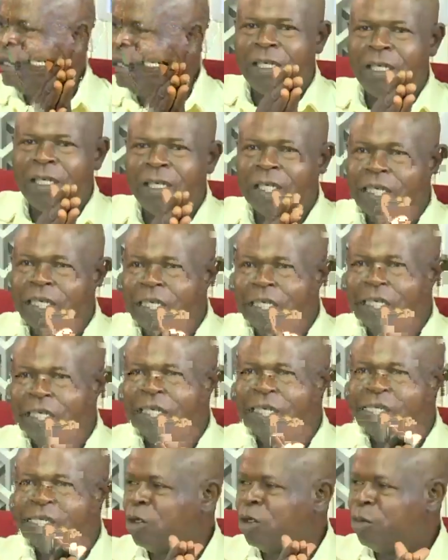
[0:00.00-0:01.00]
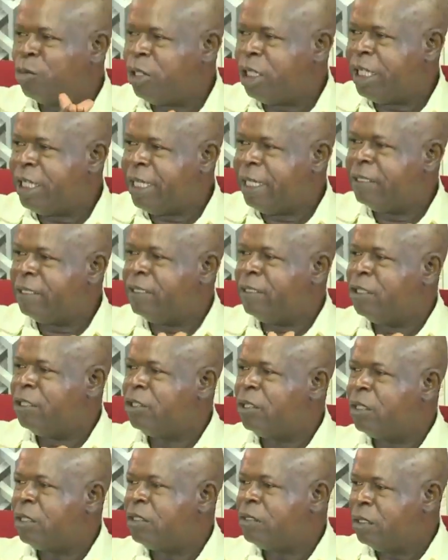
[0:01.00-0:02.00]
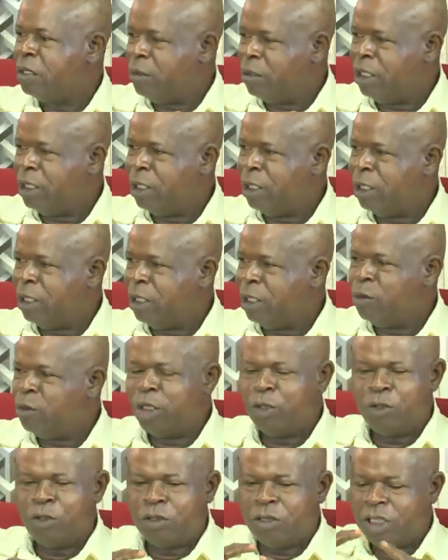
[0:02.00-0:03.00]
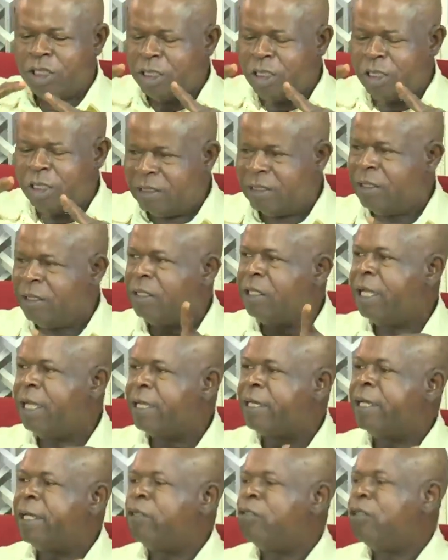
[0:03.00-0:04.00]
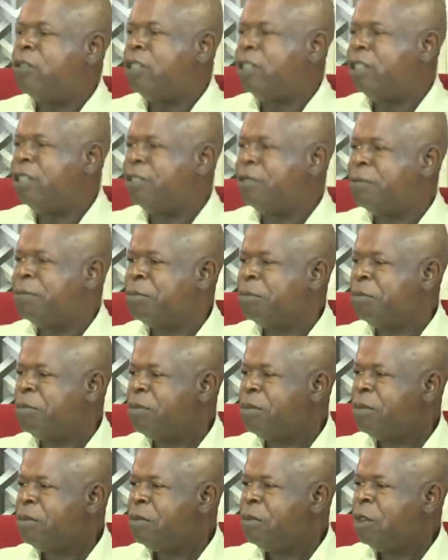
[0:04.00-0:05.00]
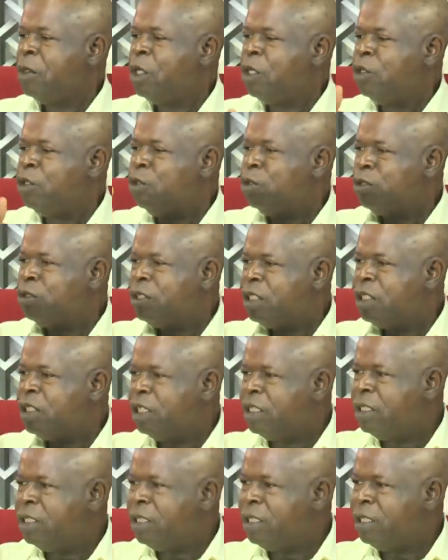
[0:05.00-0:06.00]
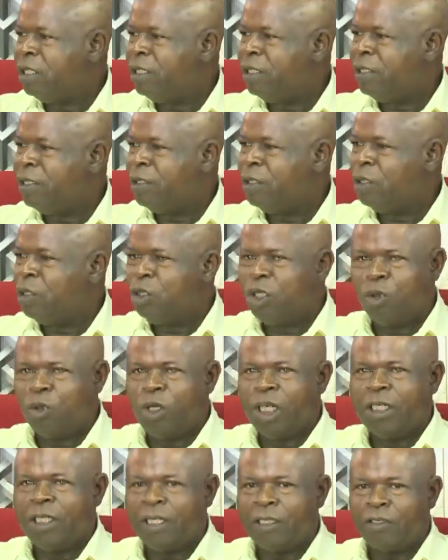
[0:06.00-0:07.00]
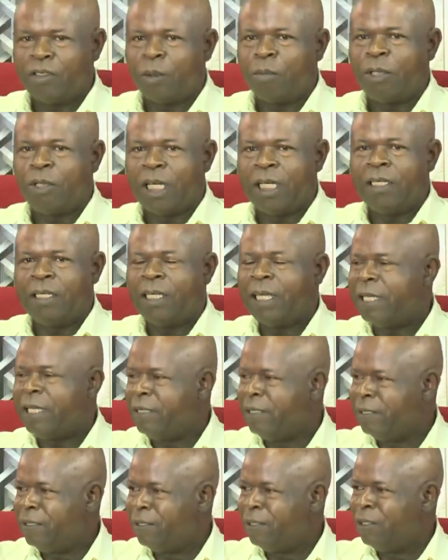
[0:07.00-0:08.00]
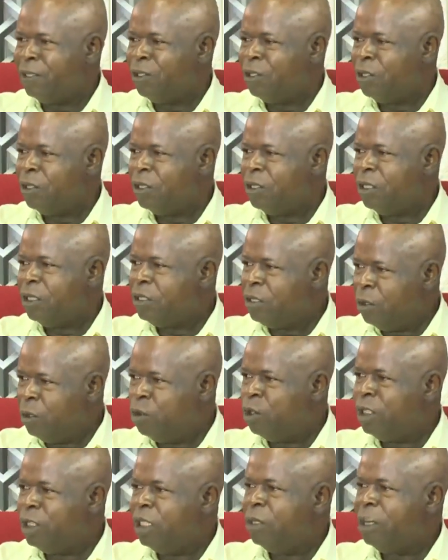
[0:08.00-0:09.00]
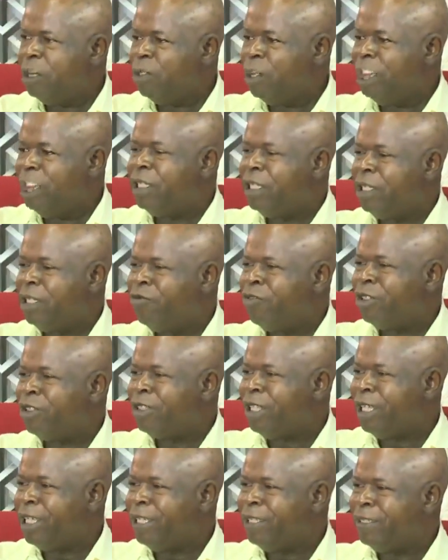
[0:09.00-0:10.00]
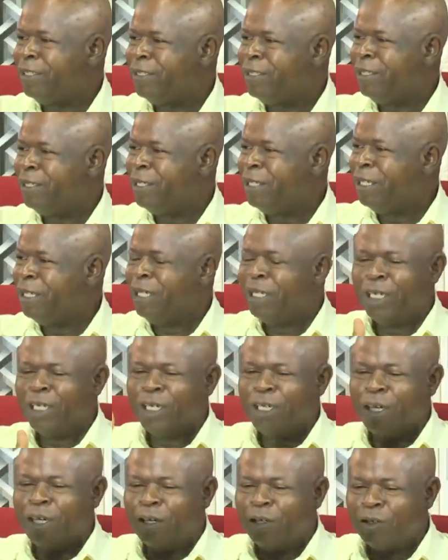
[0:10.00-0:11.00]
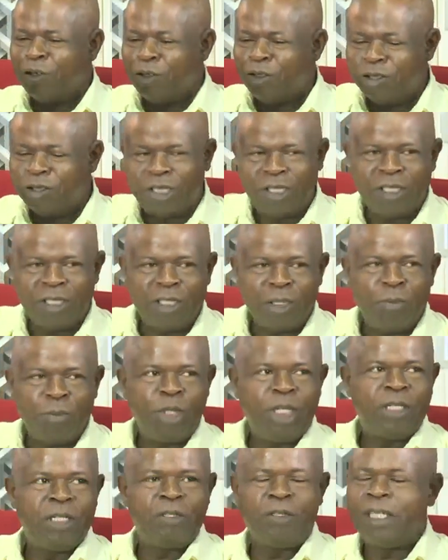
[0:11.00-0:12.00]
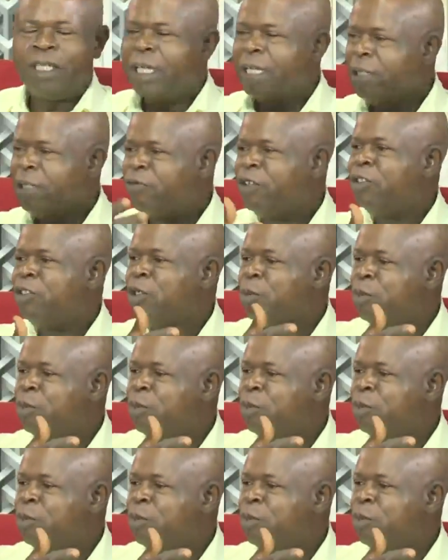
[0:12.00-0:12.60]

supply, and let me use EEC around here. You see the way they supply light, the way they give us light. See the bill they are giving to people.